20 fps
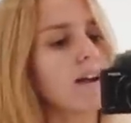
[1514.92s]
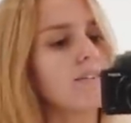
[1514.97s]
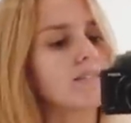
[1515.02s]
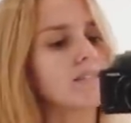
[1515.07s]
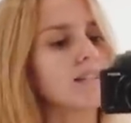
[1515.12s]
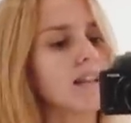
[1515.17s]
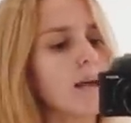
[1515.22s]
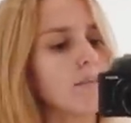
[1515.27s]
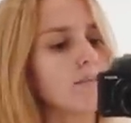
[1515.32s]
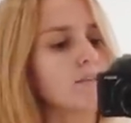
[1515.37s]
I
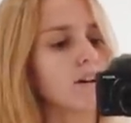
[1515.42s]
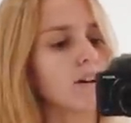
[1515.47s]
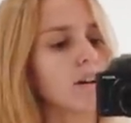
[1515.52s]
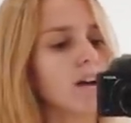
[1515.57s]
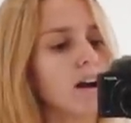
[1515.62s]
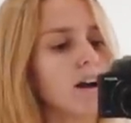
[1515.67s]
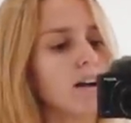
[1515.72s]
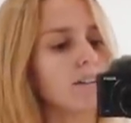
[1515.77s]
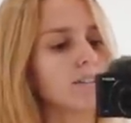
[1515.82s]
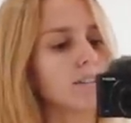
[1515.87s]
slept on
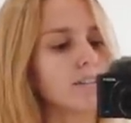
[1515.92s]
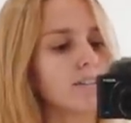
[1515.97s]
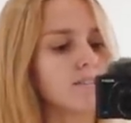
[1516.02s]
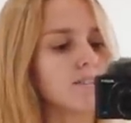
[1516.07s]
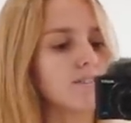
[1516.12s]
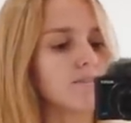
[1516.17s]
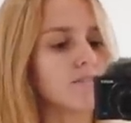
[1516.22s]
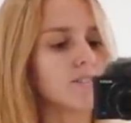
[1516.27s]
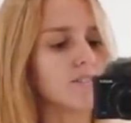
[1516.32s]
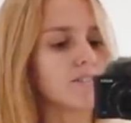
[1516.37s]

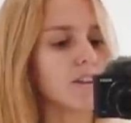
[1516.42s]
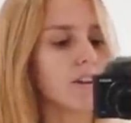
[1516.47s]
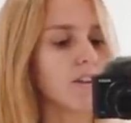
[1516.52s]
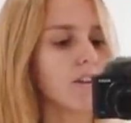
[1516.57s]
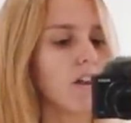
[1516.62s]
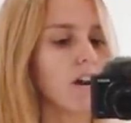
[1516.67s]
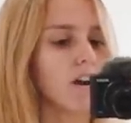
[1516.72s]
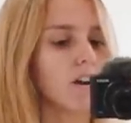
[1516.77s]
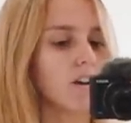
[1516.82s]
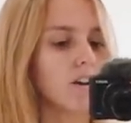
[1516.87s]
cardigans for so
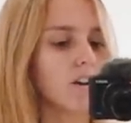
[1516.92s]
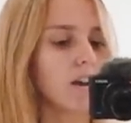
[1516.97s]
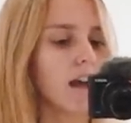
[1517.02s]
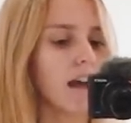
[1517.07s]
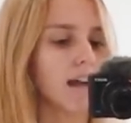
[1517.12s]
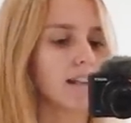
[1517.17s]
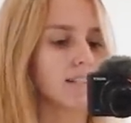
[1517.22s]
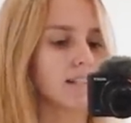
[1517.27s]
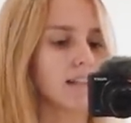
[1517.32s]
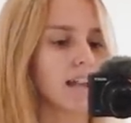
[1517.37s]
long
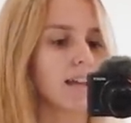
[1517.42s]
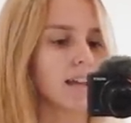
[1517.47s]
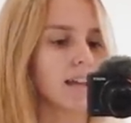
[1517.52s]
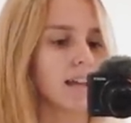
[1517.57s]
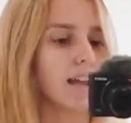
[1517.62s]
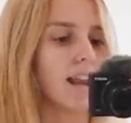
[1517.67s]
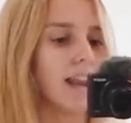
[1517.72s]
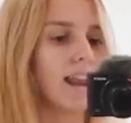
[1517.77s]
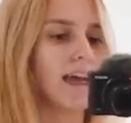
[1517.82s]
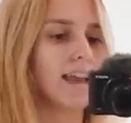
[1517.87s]
as like
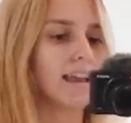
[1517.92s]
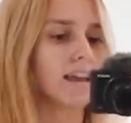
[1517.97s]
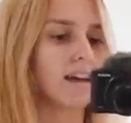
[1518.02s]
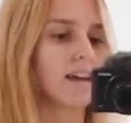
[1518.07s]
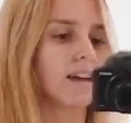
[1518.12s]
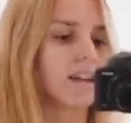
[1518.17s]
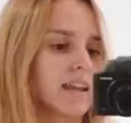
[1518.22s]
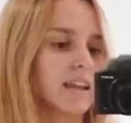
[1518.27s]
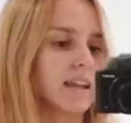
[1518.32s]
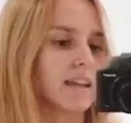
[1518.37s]
a
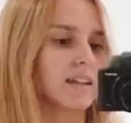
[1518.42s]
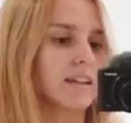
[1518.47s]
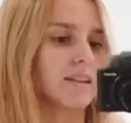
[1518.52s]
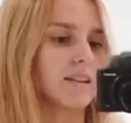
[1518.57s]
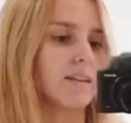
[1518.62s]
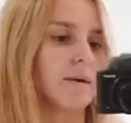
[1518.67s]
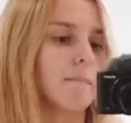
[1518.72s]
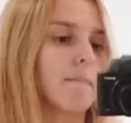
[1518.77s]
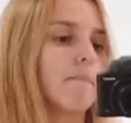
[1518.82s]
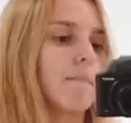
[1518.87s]
layer in
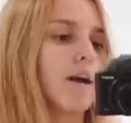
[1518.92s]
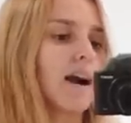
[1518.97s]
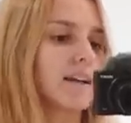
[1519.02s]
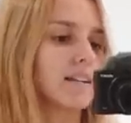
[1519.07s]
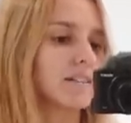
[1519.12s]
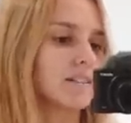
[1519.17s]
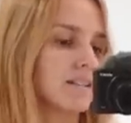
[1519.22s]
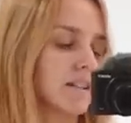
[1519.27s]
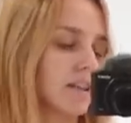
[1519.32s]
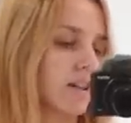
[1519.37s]
the
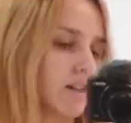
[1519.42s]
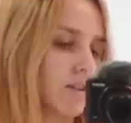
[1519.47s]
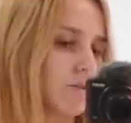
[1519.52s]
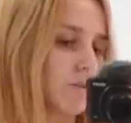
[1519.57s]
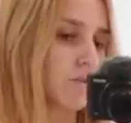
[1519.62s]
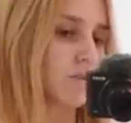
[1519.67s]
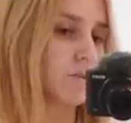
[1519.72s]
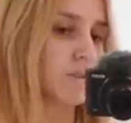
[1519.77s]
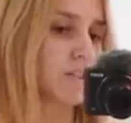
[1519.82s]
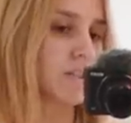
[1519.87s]
milder
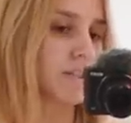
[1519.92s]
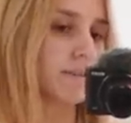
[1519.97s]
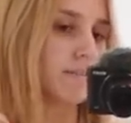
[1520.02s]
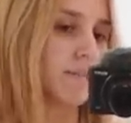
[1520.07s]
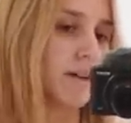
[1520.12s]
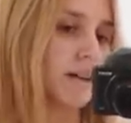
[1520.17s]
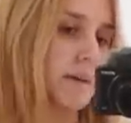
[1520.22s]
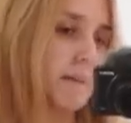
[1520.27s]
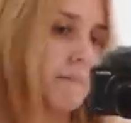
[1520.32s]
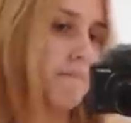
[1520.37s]

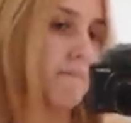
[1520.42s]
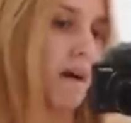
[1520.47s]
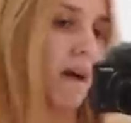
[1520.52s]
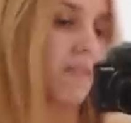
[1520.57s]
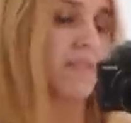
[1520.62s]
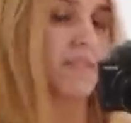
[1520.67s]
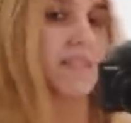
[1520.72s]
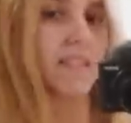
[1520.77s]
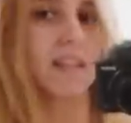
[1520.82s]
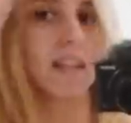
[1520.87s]
autumn
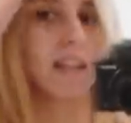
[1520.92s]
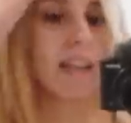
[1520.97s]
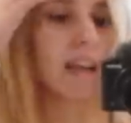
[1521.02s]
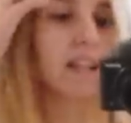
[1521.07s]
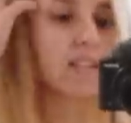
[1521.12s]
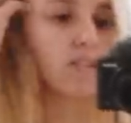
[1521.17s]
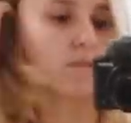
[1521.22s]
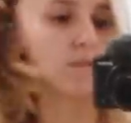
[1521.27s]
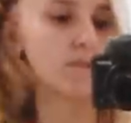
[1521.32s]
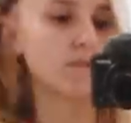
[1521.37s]
months, and I
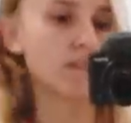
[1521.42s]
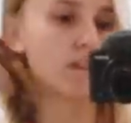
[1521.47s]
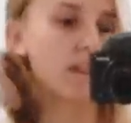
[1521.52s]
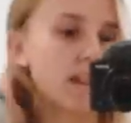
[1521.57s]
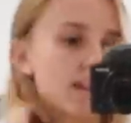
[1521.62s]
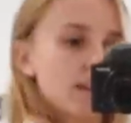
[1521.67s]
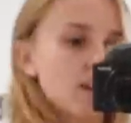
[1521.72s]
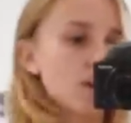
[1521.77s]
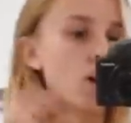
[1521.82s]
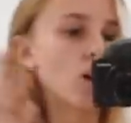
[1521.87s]
guess also
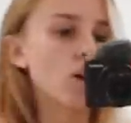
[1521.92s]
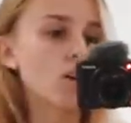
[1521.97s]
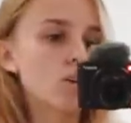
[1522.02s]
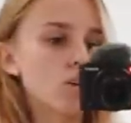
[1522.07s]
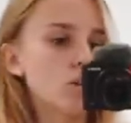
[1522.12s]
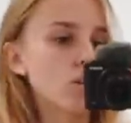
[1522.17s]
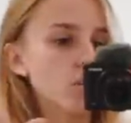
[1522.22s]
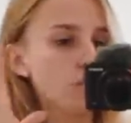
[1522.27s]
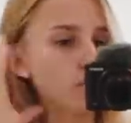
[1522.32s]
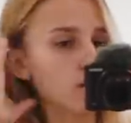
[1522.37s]
like
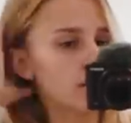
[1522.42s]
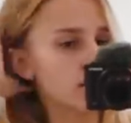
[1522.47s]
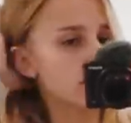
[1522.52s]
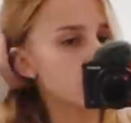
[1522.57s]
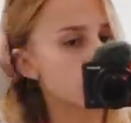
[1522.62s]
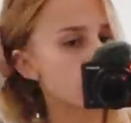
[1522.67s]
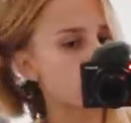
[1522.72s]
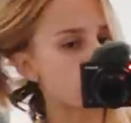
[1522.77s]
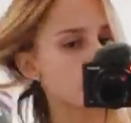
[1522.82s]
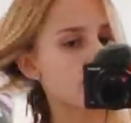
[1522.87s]
cooler
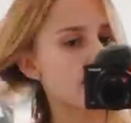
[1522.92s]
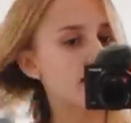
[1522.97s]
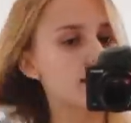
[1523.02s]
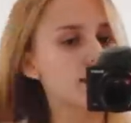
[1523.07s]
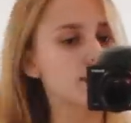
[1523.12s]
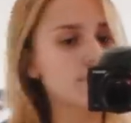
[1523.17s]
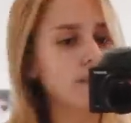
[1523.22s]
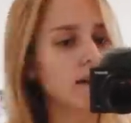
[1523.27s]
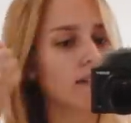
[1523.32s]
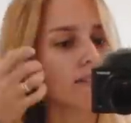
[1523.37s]
spring
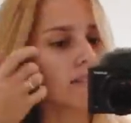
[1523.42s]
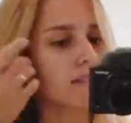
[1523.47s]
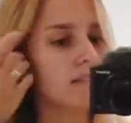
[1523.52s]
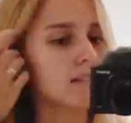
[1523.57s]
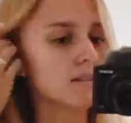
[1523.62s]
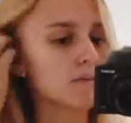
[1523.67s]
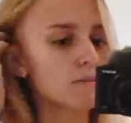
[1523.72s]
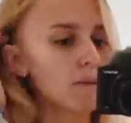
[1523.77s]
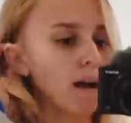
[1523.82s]
months as